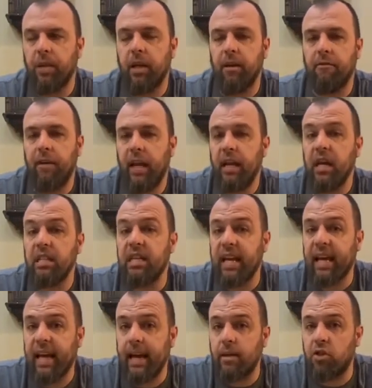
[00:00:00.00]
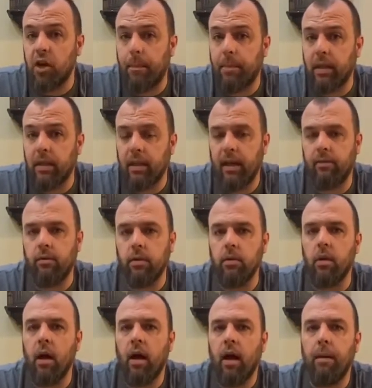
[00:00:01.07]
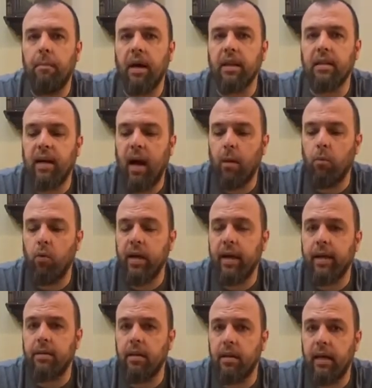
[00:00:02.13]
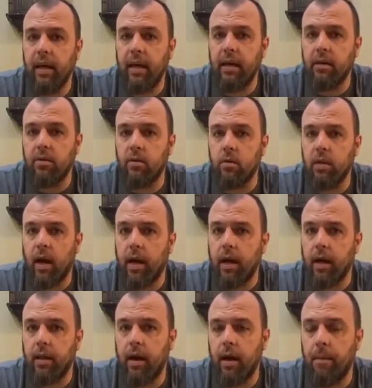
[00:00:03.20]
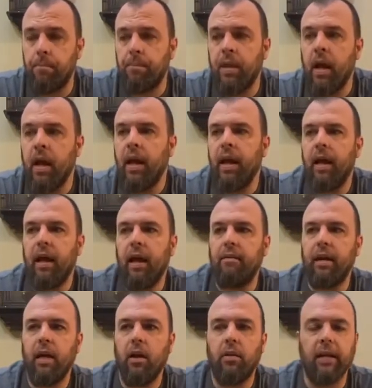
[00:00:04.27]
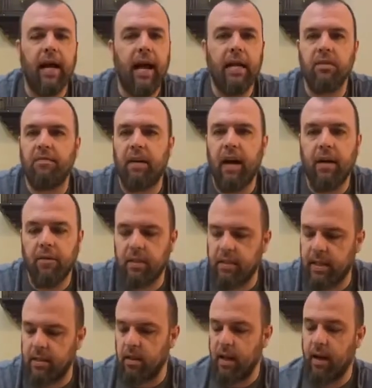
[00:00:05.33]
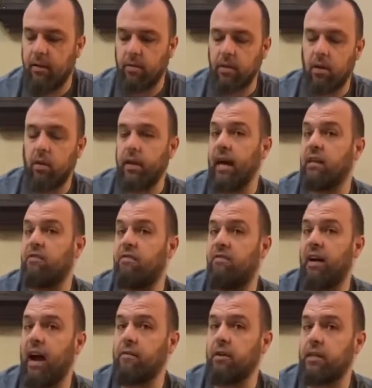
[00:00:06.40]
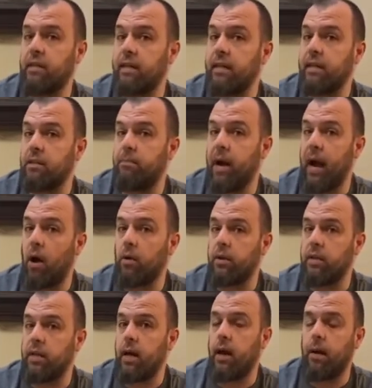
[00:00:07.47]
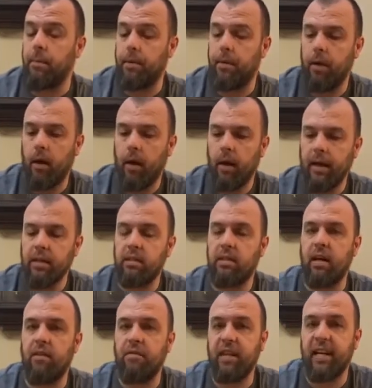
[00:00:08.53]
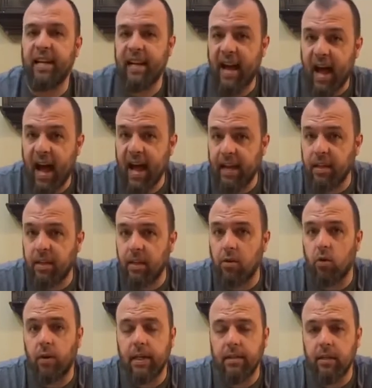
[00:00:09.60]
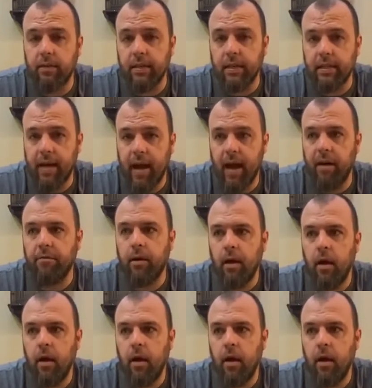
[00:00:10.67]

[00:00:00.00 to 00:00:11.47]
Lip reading: And if he doesn't catch up in levels, by the time we get to the end, to Takeda, if he only has 5 or 6 levels, or only has 5 or 6 powers up, instead of the 9 that the rest of us have,